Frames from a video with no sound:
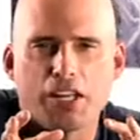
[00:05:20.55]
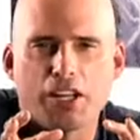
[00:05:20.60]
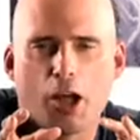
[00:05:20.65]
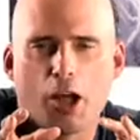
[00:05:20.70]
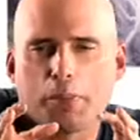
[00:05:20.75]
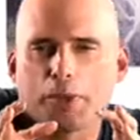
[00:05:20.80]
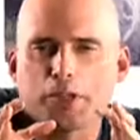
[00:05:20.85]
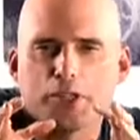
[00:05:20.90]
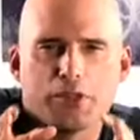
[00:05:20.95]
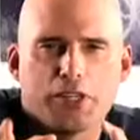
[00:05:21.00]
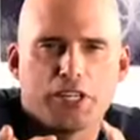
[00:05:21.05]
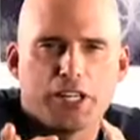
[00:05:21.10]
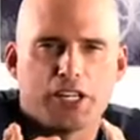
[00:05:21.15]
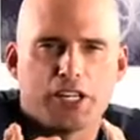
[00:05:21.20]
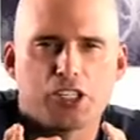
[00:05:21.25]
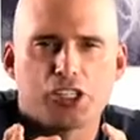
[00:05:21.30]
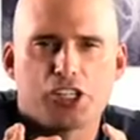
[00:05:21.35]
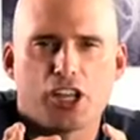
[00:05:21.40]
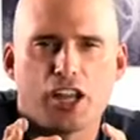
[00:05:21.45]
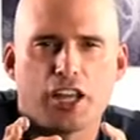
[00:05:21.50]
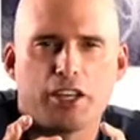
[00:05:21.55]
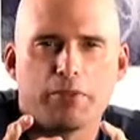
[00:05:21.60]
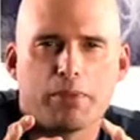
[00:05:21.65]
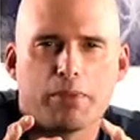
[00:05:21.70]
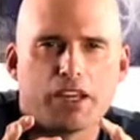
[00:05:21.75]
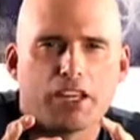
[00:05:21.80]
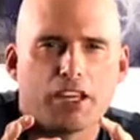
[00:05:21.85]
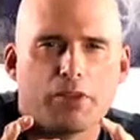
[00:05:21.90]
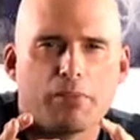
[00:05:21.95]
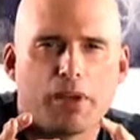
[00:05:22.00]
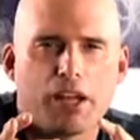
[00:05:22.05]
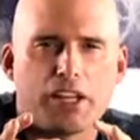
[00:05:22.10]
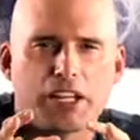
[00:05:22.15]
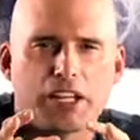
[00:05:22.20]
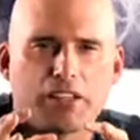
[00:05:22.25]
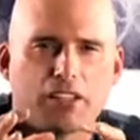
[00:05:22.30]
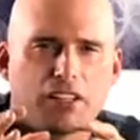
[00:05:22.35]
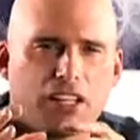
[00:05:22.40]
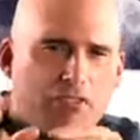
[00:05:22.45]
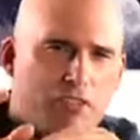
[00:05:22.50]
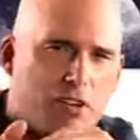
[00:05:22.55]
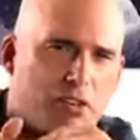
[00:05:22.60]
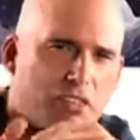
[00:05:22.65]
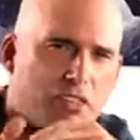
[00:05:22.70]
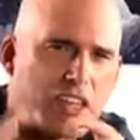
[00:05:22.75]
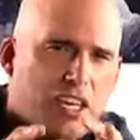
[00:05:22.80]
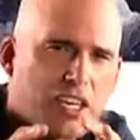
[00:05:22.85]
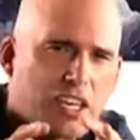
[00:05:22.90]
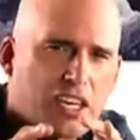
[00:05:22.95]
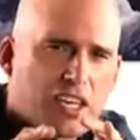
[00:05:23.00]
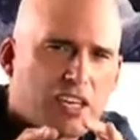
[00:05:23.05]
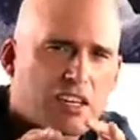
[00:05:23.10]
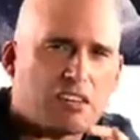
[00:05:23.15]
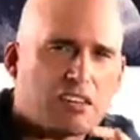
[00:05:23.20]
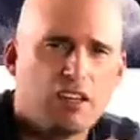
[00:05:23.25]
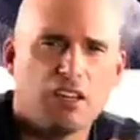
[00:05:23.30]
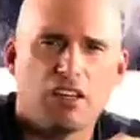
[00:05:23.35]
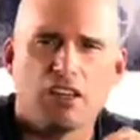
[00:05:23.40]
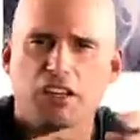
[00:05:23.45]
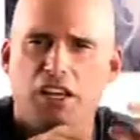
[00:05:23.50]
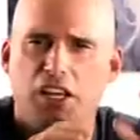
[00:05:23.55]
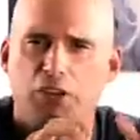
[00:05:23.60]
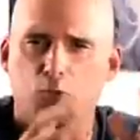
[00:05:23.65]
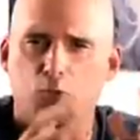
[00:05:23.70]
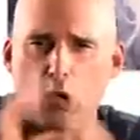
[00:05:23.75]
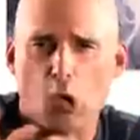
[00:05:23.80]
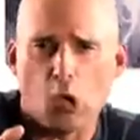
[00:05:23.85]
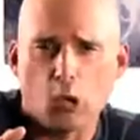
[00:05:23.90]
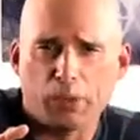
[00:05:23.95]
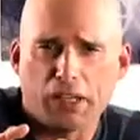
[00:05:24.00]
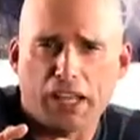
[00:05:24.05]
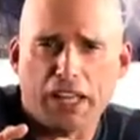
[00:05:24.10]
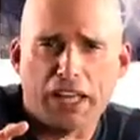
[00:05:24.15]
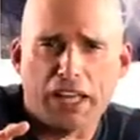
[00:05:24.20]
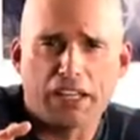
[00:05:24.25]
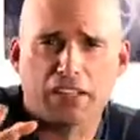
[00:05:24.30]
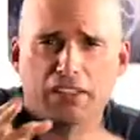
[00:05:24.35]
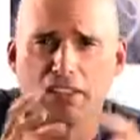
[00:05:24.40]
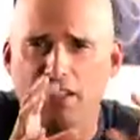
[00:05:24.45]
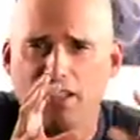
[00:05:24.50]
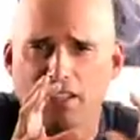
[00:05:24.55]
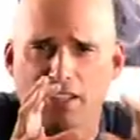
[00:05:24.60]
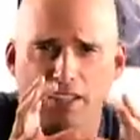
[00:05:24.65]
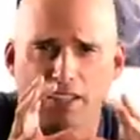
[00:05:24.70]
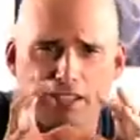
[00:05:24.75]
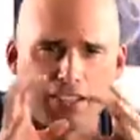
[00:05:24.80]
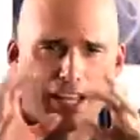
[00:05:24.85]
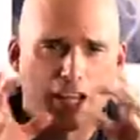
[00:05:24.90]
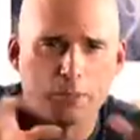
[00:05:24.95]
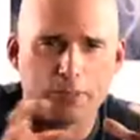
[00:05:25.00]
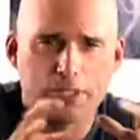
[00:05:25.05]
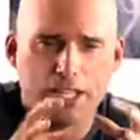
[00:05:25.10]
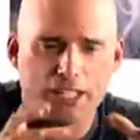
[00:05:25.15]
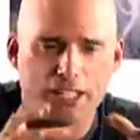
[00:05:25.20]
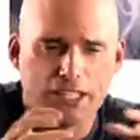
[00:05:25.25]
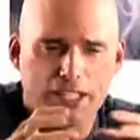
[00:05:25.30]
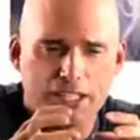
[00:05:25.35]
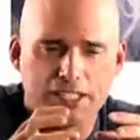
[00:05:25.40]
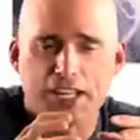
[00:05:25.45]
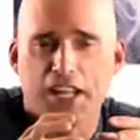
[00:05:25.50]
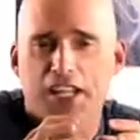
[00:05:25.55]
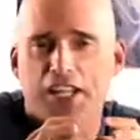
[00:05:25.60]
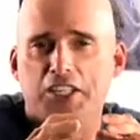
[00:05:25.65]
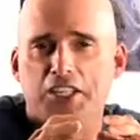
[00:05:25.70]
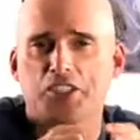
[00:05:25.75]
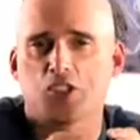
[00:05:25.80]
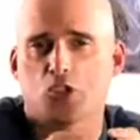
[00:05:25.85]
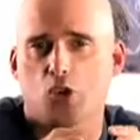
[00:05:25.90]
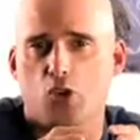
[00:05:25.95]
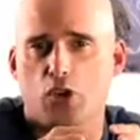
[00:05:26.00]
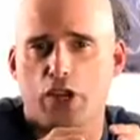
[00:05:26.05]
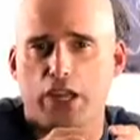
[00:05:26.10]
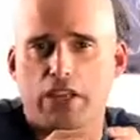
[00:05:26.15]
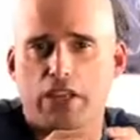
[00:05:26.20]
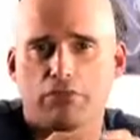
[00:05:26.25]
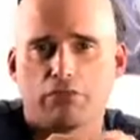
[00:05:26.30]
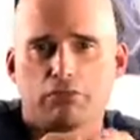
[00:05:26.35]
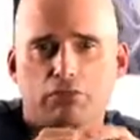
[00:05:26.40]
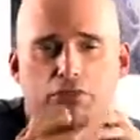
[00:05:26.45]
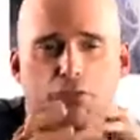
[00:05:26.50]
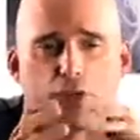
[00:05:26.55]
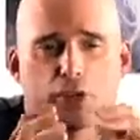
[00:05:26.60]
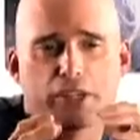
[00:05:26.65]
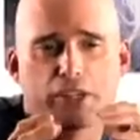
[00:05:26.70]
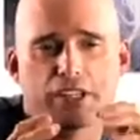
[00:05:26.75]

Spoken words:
an opportunity to shine by combining clever thinking and role-playing to help tell an exciting story. For